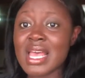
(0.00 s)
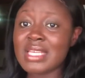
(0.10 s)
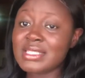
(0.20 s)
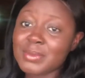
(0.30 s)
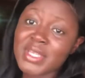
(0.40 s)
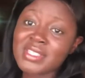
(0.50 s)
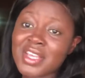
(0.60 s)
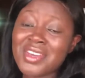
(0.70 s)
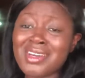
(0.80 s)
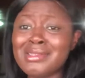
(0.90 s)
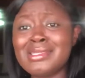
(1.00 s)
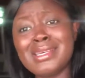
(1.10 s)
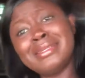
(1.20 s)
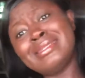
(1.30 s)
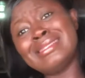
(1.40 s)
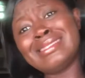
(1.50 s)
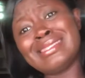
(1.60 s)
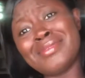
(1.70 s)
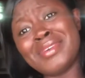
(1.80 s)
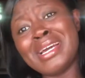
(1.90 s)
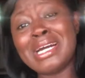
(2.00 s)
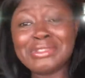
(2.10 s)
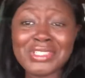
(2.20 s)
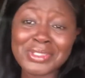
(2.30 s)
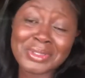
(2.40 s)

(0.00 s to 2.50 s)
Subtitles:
a semester, you can say 700